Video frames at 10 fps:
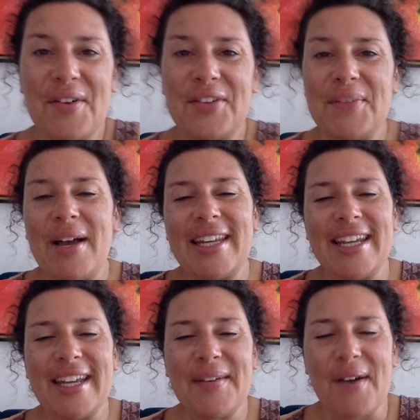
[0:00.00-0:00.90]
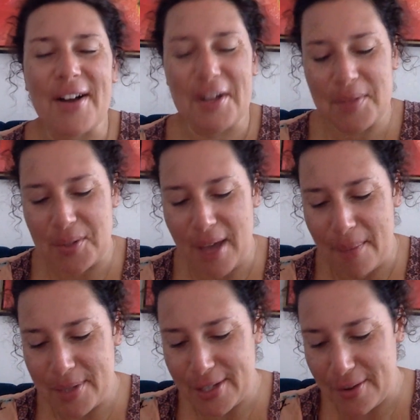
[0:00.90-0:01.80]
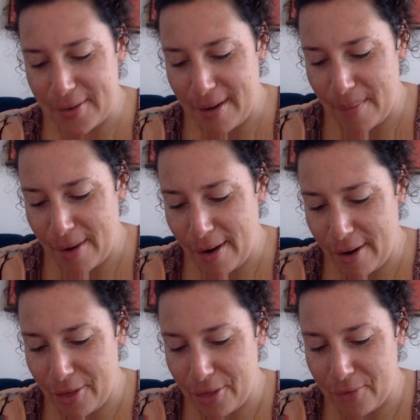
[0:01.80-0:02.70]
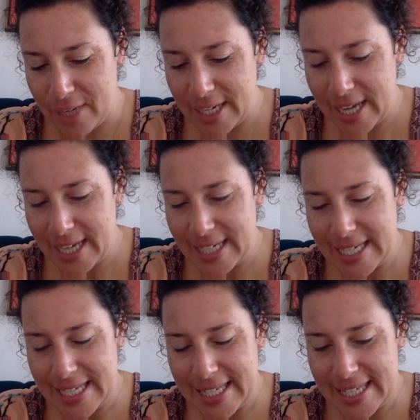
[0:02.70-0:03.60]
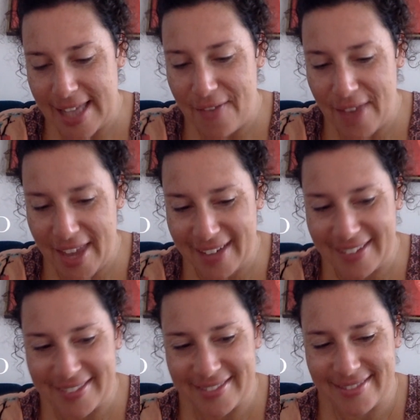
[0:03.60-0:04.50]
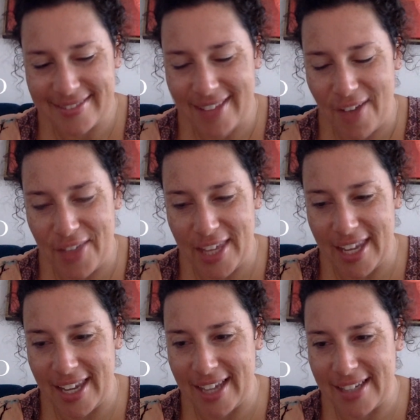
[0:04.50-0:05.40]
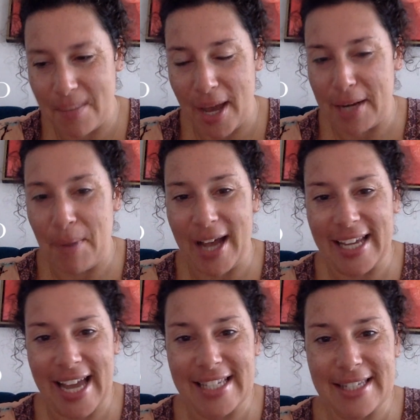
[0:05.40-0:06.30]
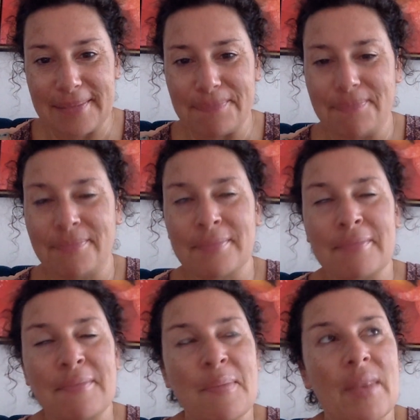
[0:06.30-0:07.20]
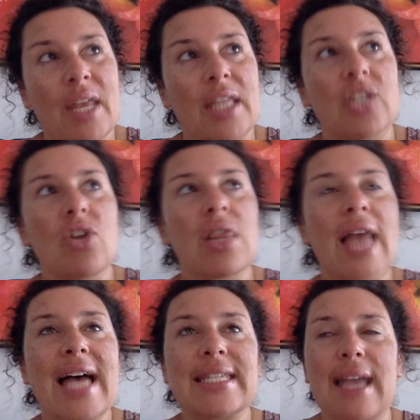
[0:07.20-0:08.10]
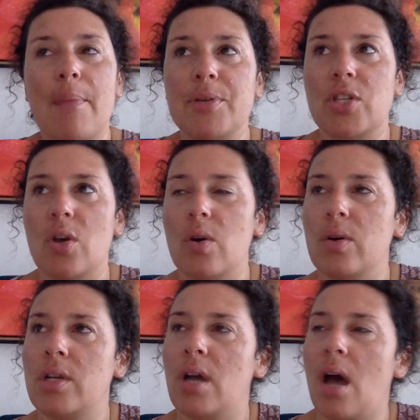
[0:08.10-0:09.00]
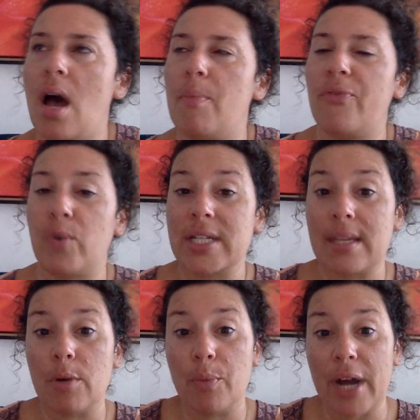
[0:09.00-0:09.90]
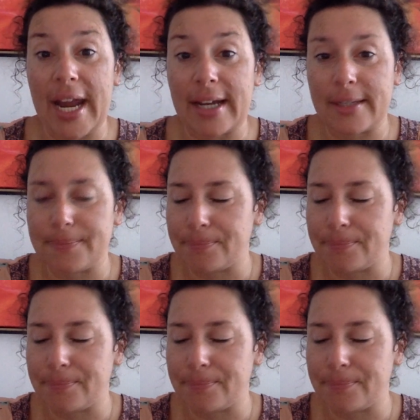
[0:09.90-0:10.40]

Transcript: everybody. Welcome to episode number 397 of the Embodied Podcast. This is our last episode before summer break.